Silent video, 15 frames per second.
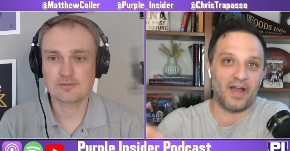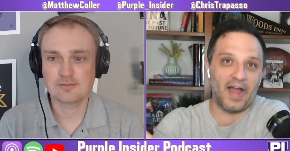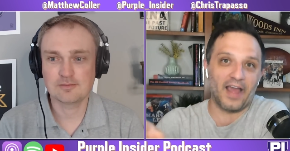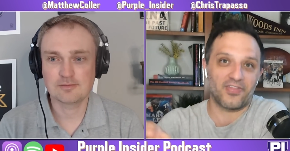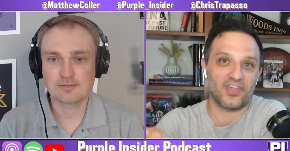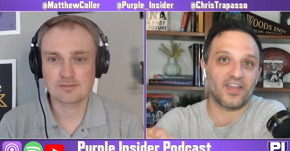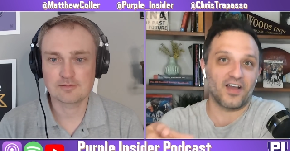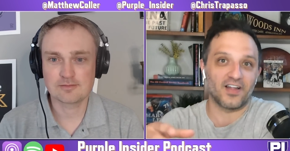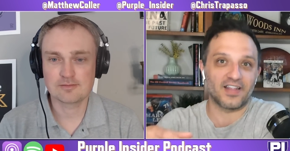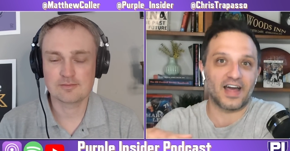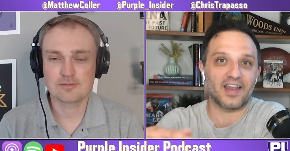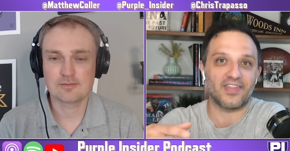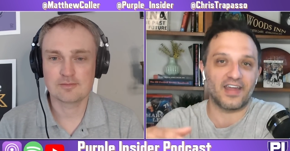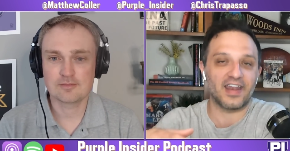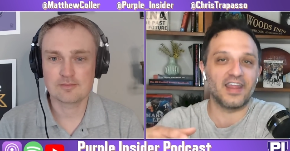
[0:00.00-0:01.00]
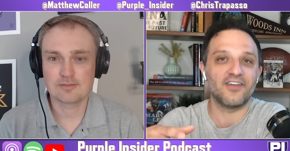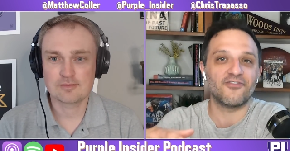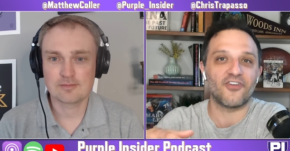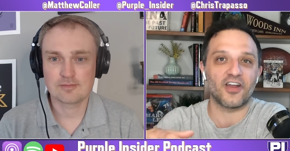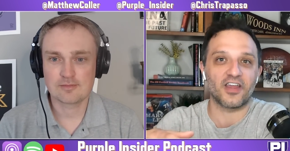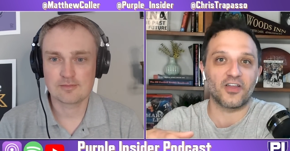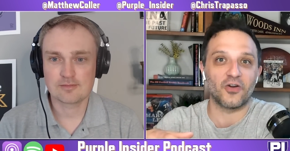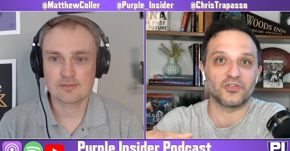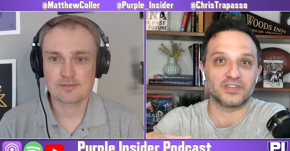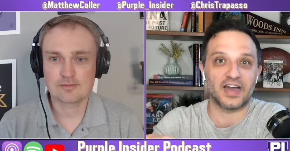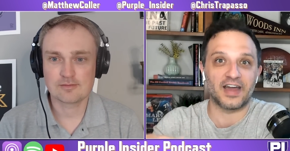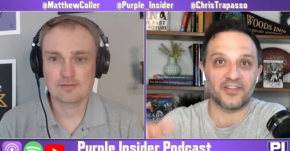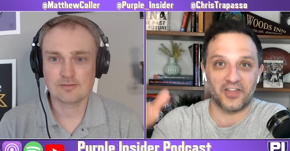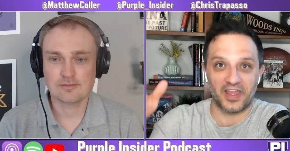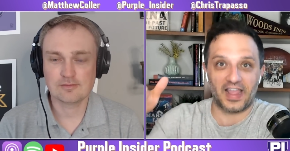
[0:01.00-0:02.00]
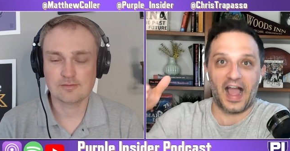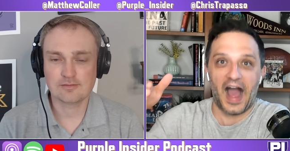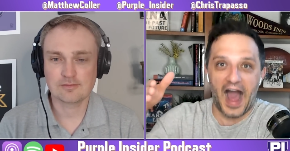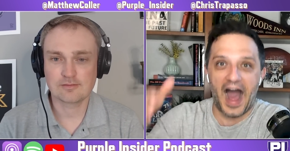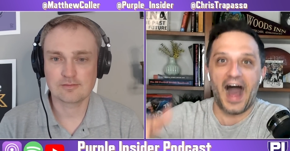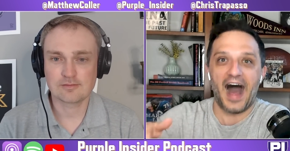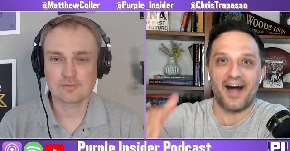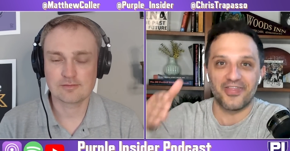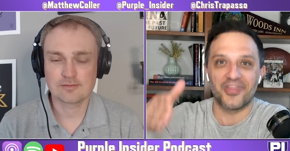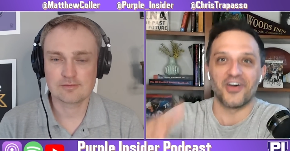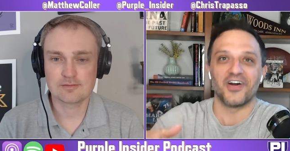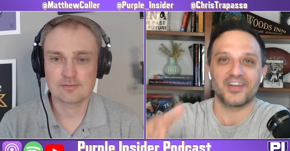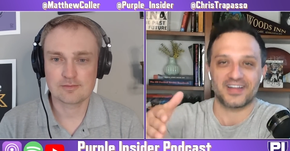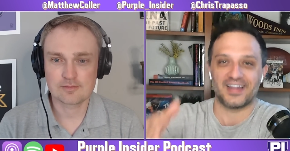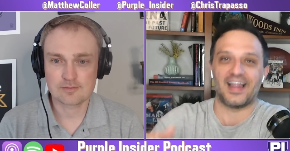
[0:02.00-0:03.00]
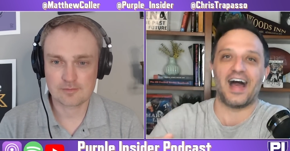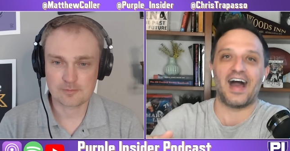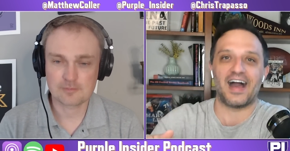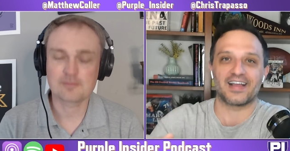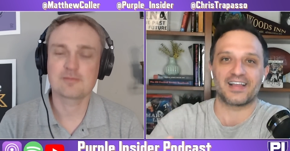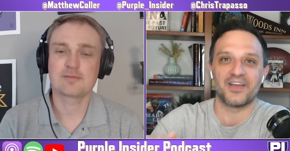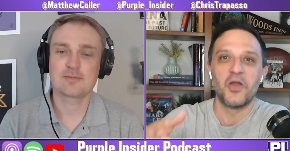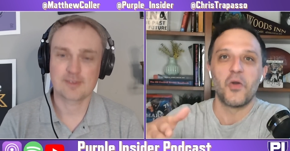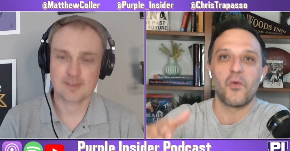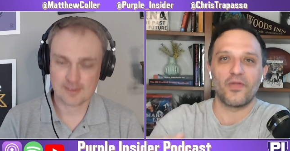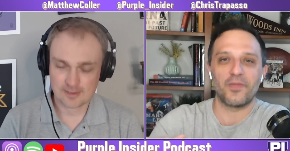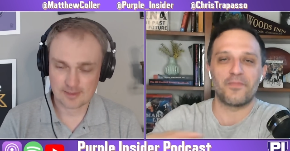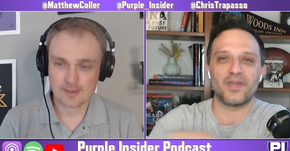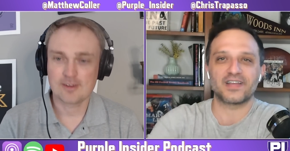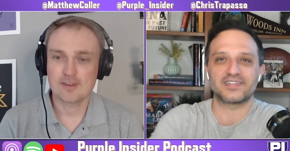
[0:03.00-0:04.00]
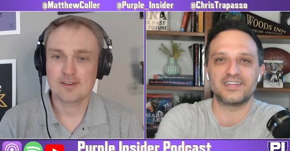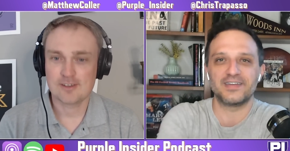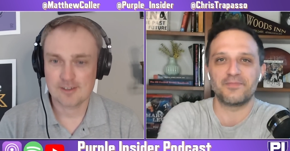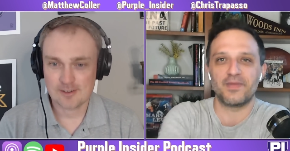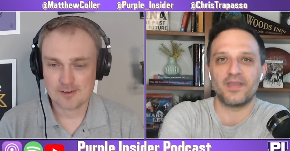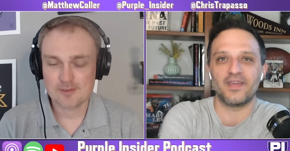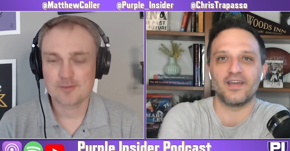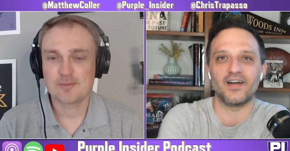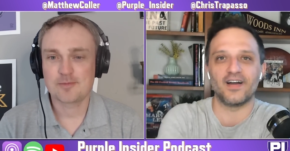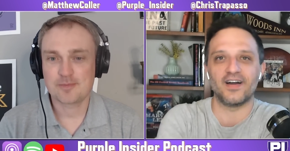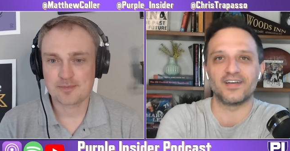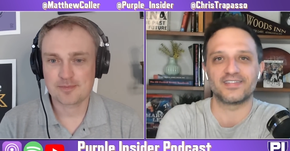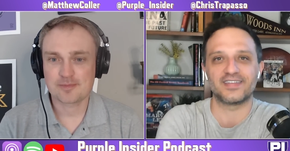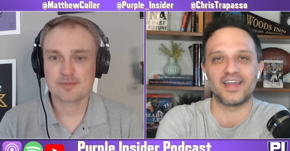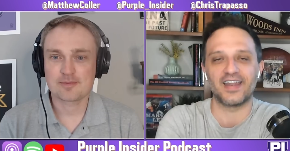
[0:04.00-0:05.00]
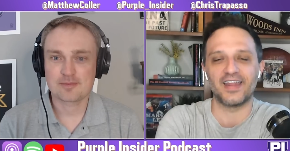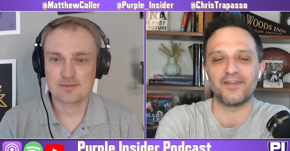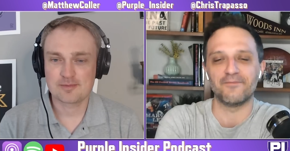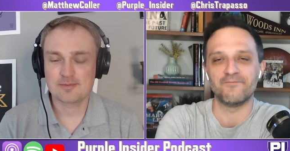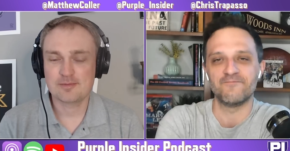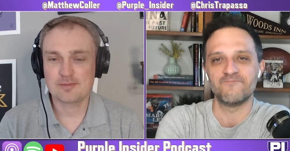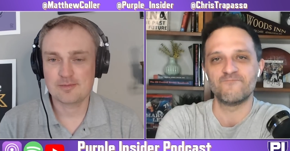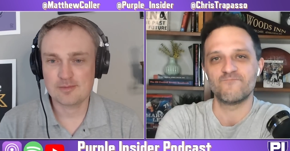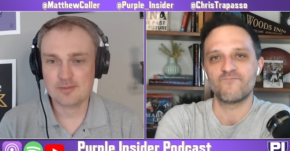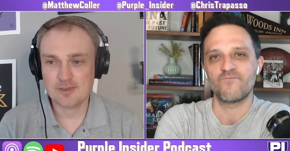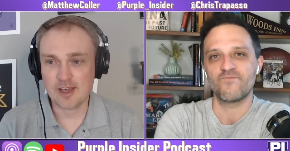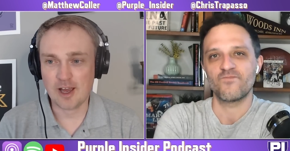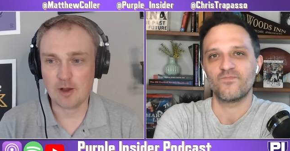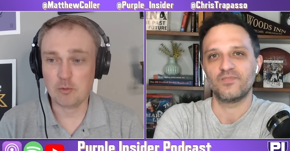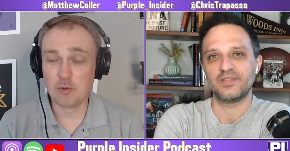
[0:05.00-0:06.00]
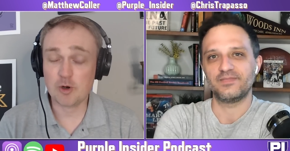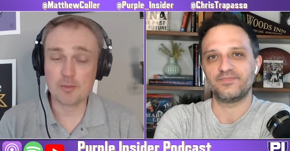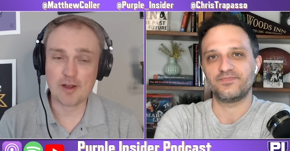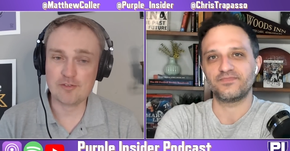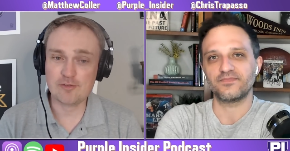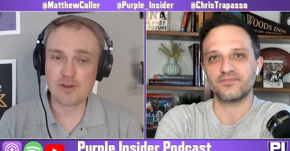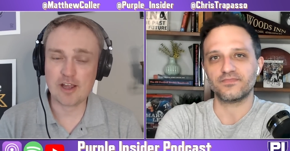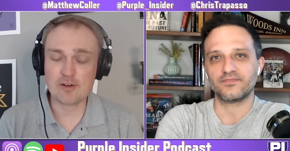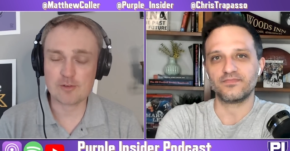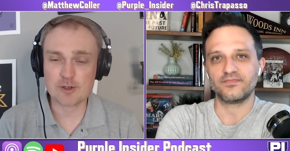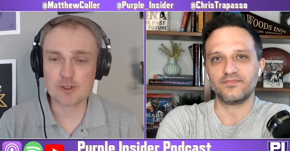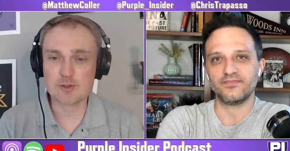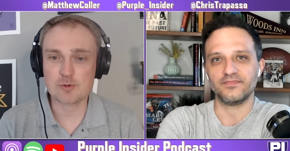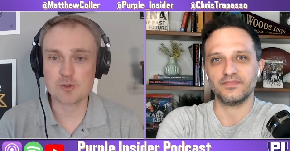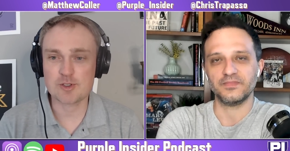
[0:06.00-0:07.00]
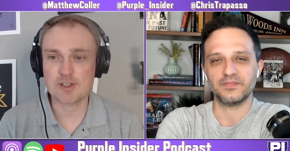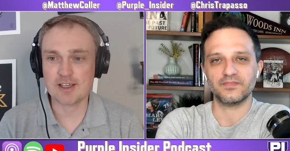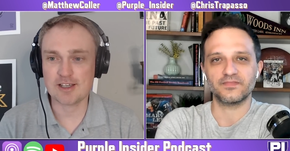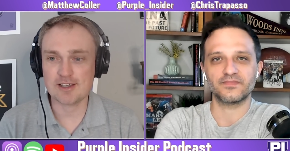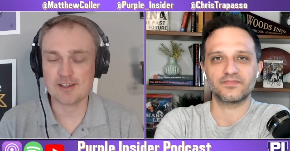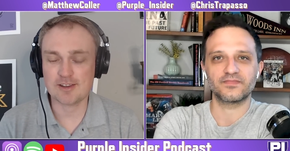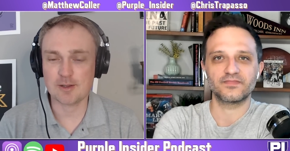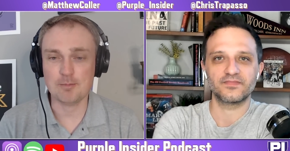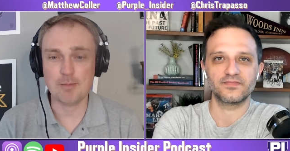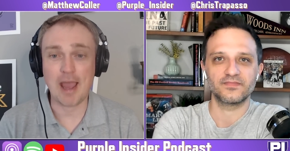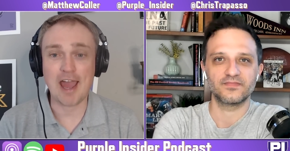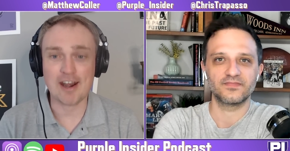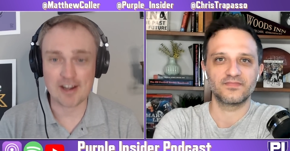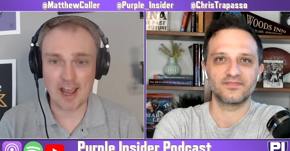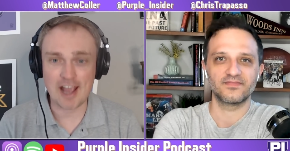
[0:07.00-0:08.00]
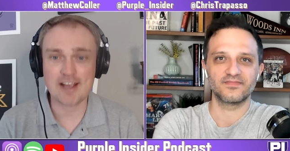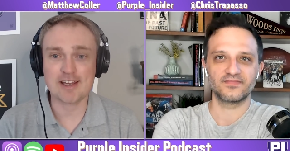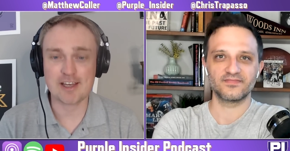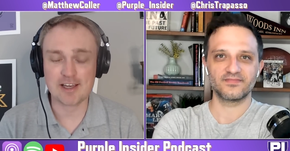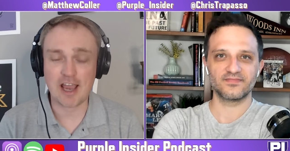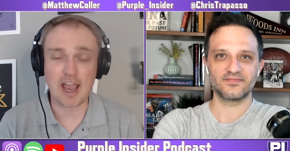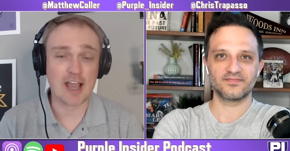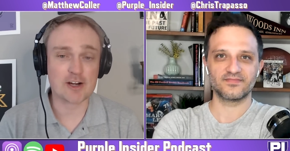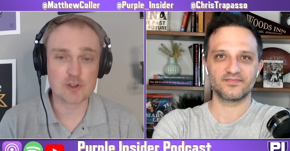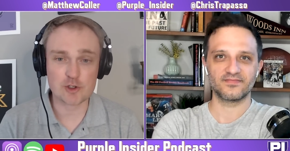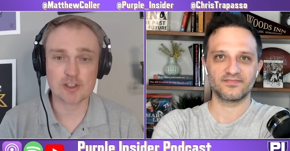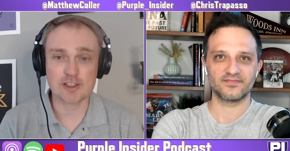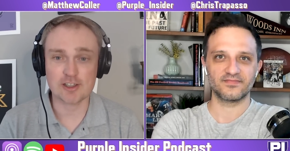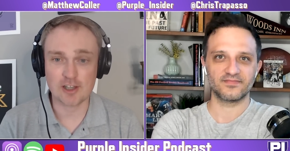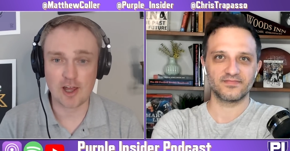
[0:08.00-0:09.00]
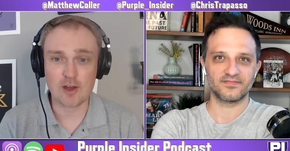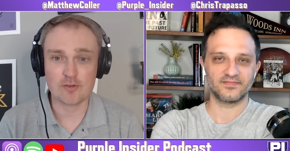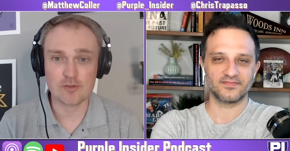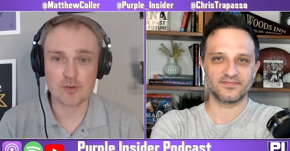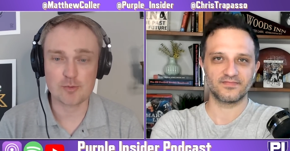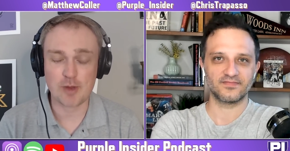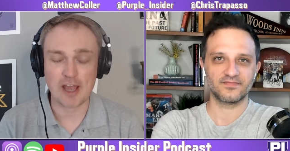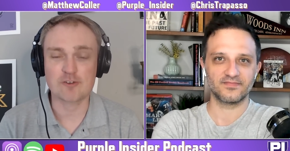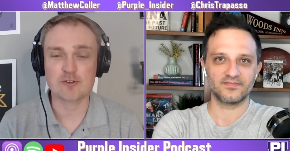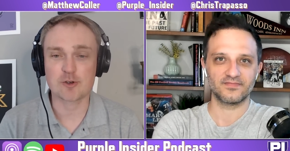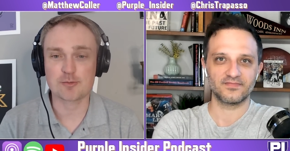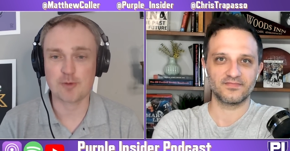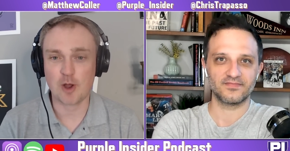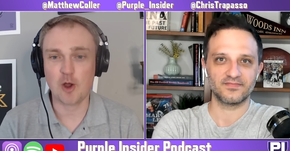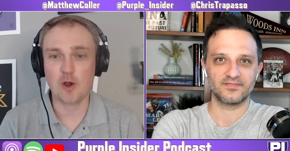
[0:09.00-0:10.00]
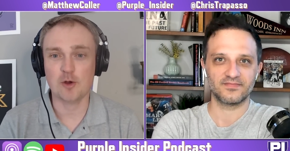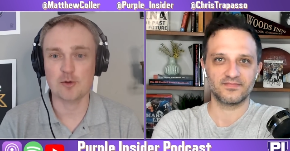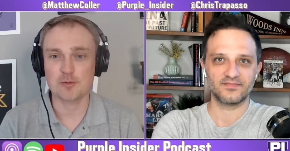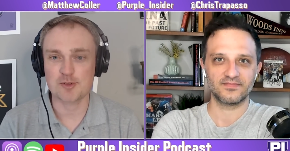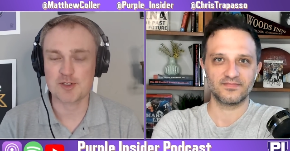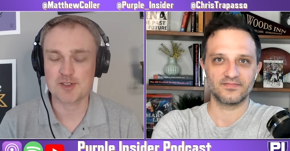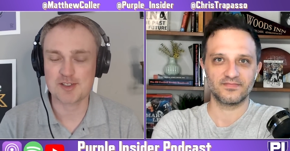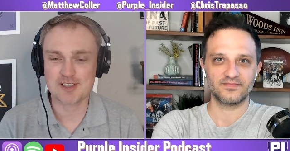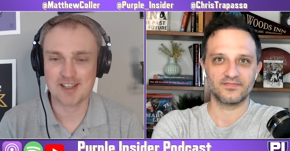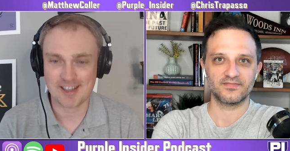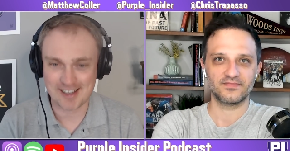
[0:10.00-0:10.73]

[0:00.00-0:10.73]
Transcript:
Speaker 1: I think a lot of that infighting goes on like on the clock when the picks need to be uh, sent in.
Speaker 2: Yeah, one of my favorites was the the Matt Nagy actually loved Patrick Mahomes.